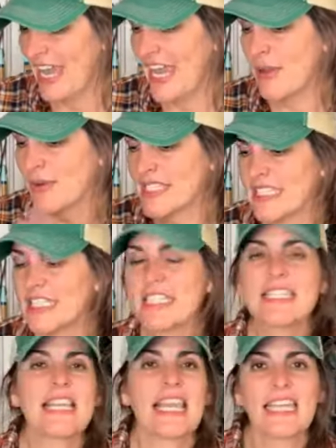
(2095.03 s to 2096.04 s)
it was a little
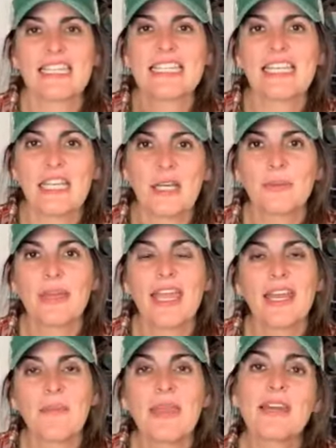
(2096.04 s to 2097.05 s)
saying to him,
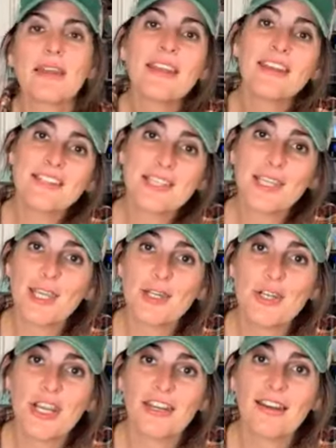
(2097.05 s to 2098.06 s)
and I made it, and it's a
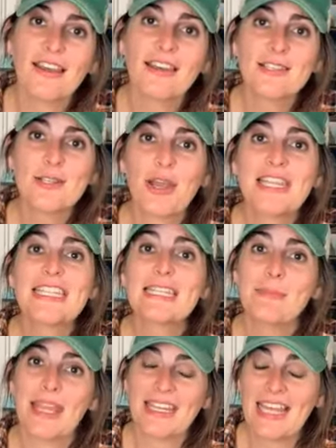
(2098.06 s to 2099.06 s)
keychain, so I did
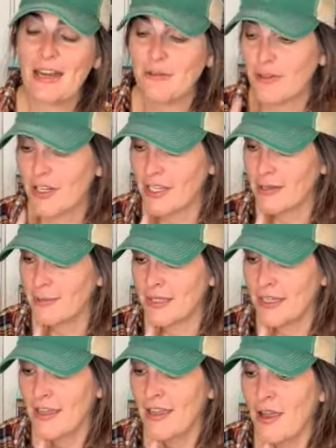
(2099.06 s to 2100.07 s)
make that for him
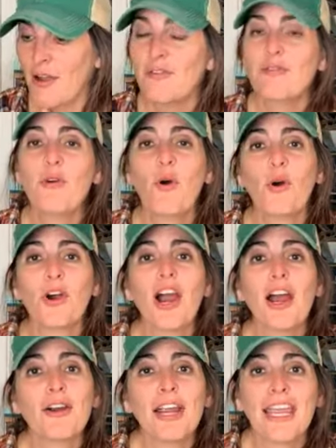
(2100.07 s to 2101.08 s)
for
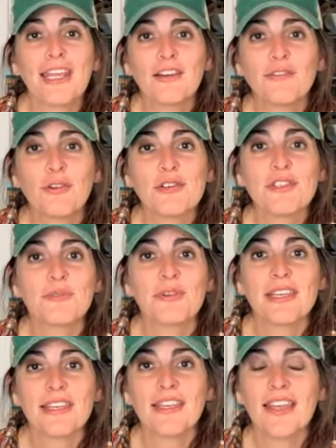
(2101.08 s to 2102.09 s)
our
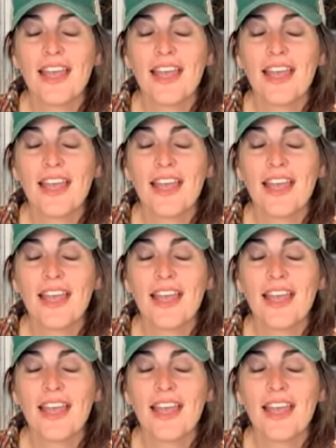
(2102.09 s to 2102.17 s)
anniversary.